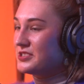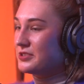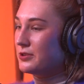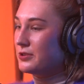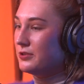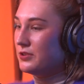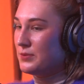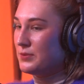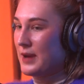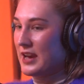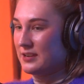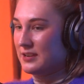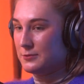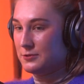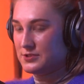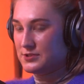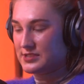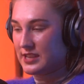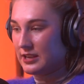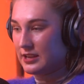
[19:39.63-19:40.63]
to call them
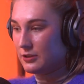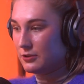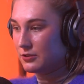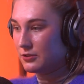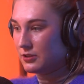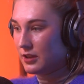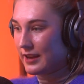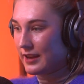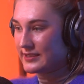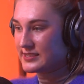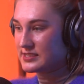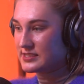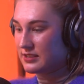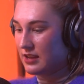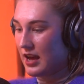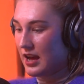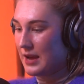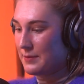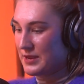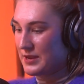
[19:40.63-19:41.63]
animals. They look like
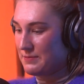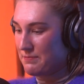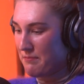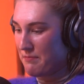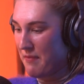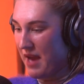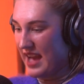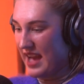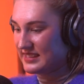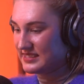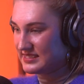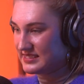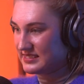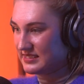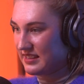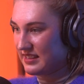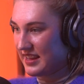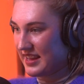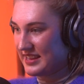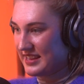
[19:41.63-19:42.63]
slimy yeah. mats
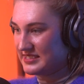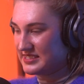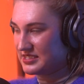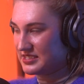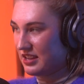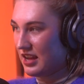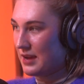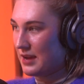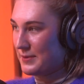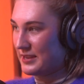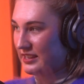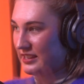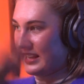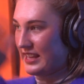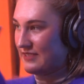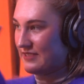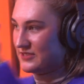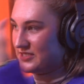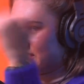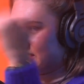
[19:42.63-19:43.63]
yeah. and slimy
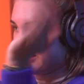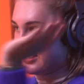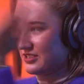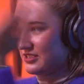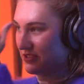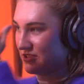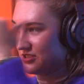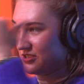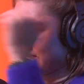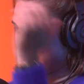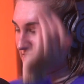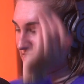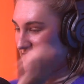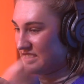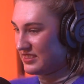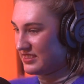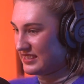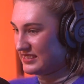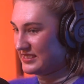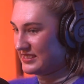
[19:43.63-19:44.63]
leaves that just
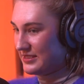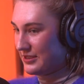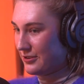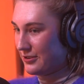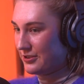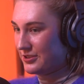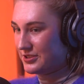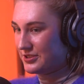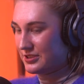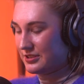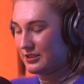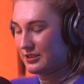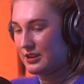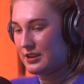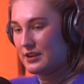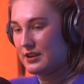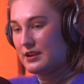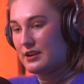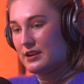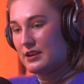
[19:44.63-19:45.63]
did this in the ocean.
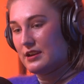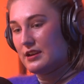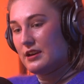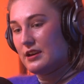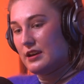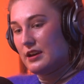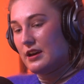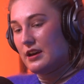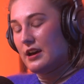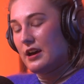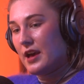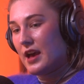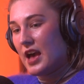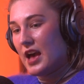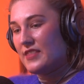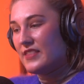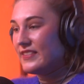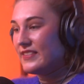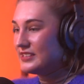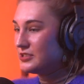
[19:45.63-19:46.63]

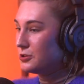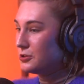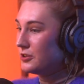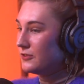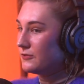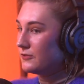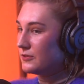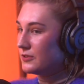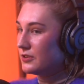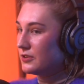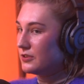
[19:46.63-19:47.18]
And then they sort of